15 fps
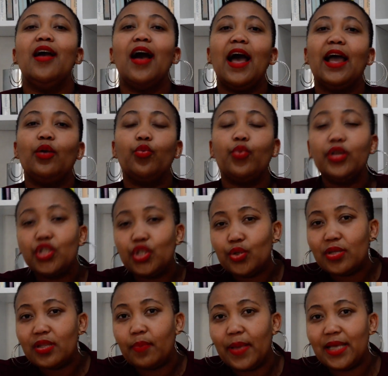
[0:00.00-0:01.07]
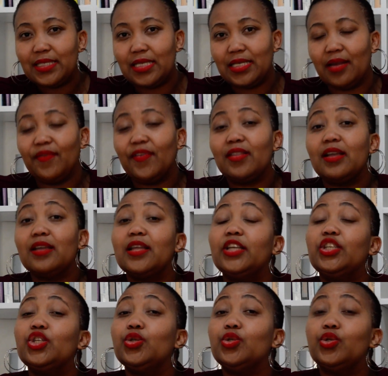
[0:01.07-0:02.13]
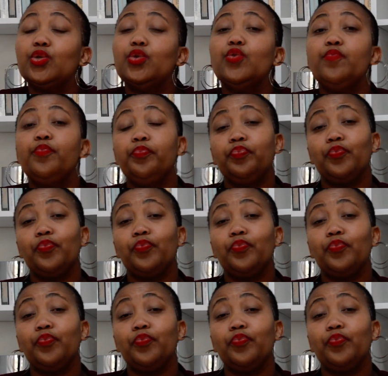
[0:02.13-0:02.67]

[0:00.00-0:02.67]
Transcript: I wish you the best in everything that you do.